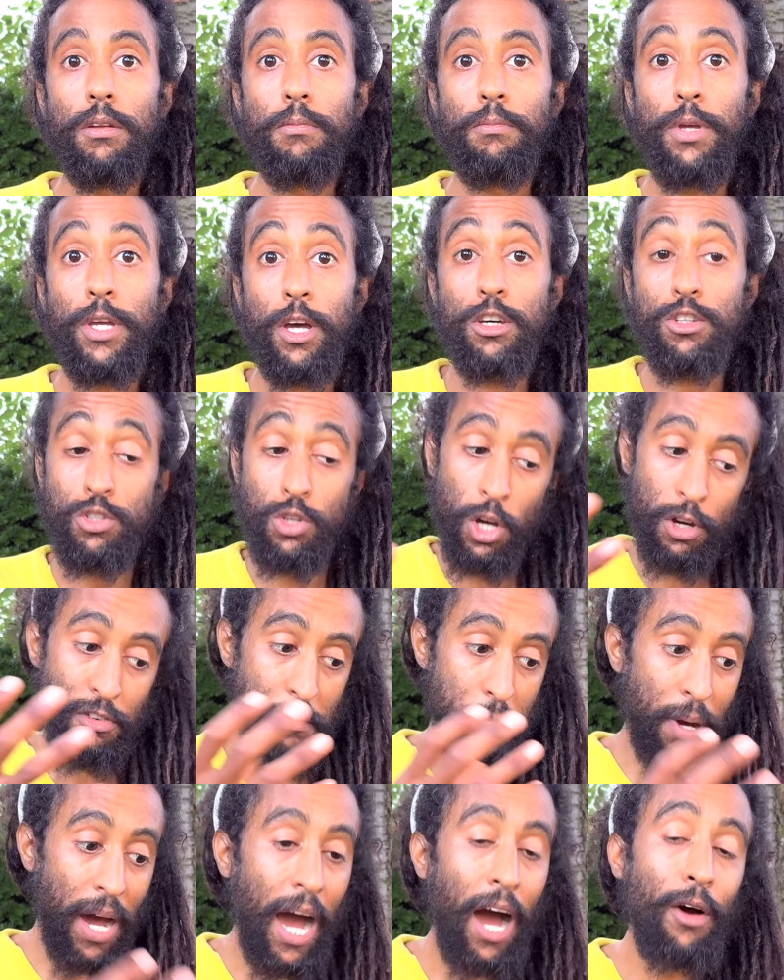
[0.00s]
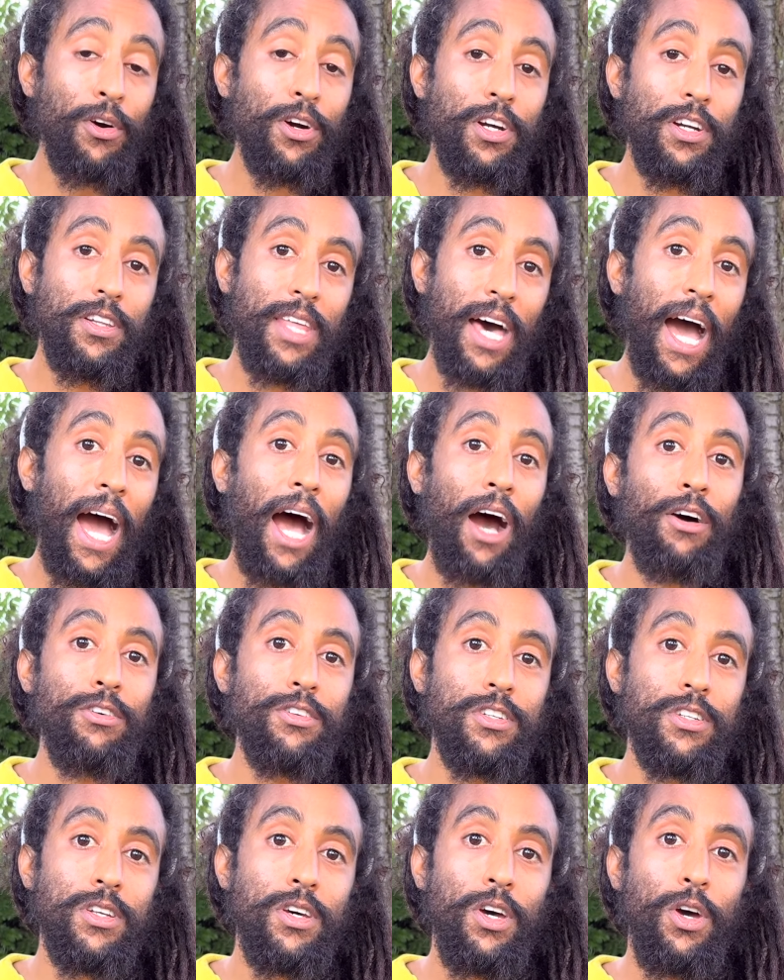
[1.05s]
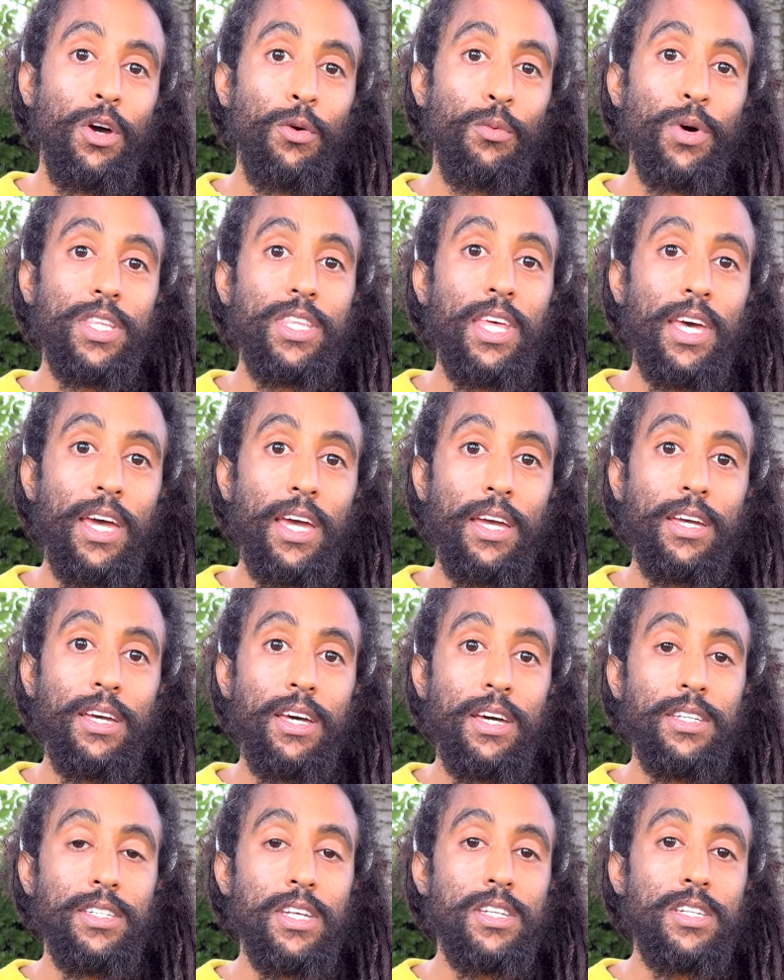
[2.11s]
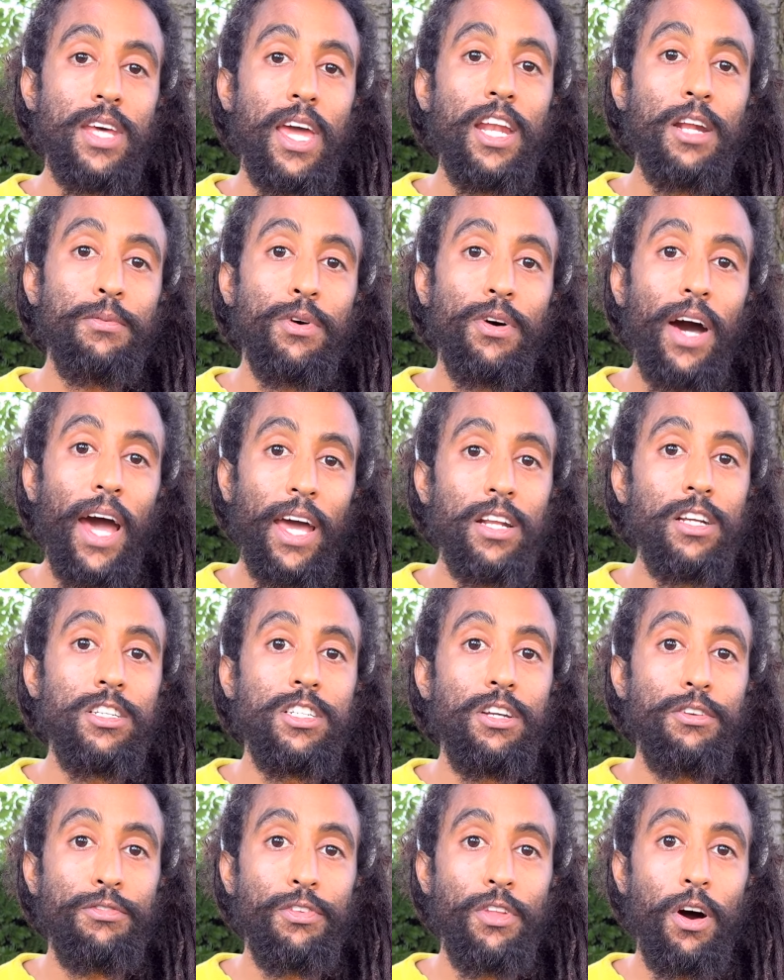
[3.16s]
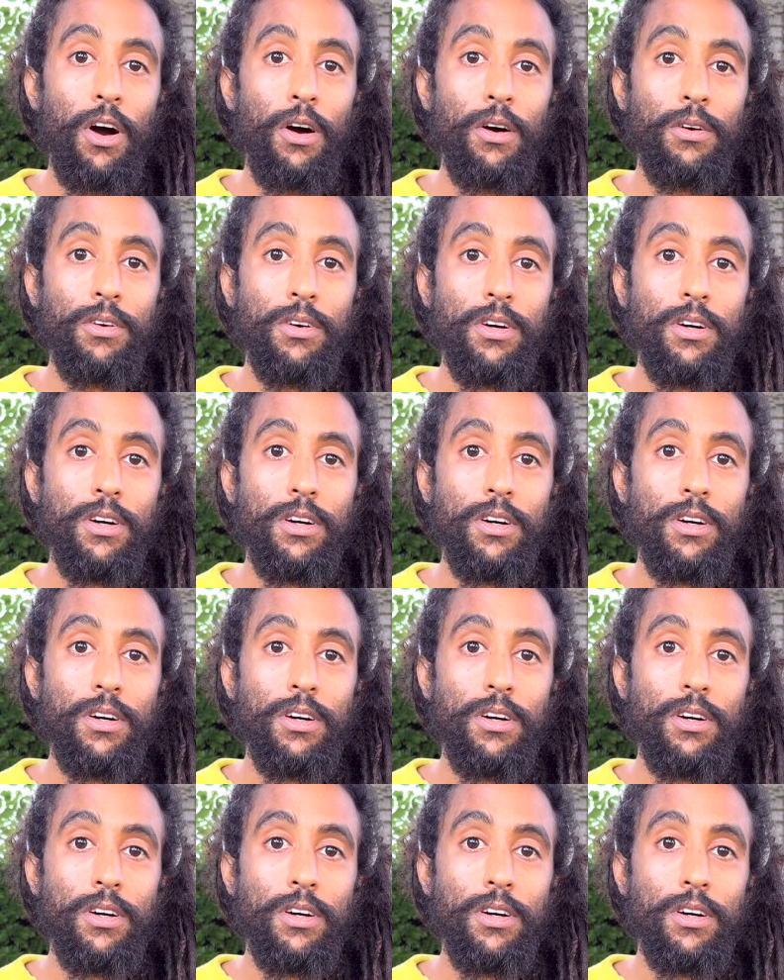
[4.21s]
because you have empowered the house with a sustainable energy flow